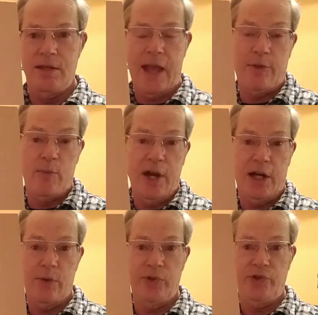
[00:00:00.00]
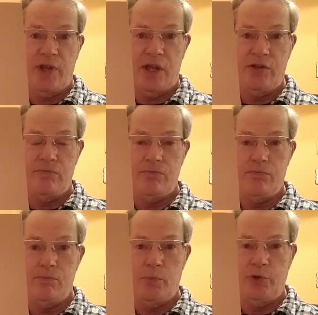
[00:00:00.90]
Captain America was the, uh,
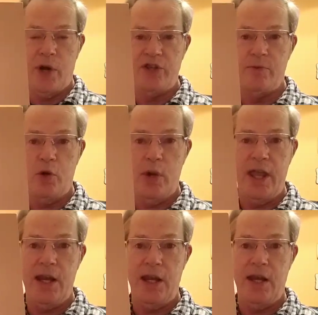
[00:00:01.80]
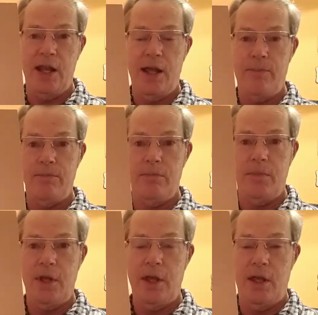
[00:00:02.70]
was Roger McGuinn and uh,
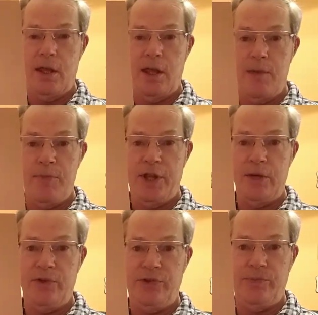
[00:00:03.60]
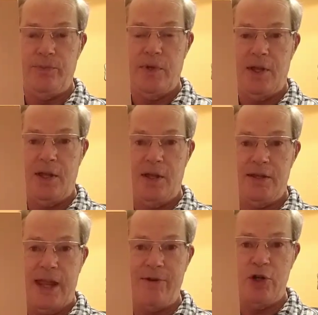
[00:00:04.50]
and Billy was
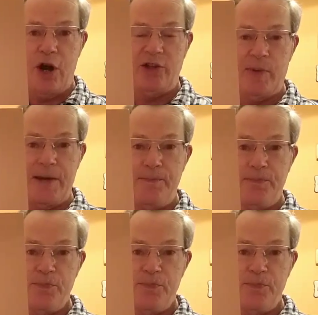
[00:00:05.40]
David Crosby.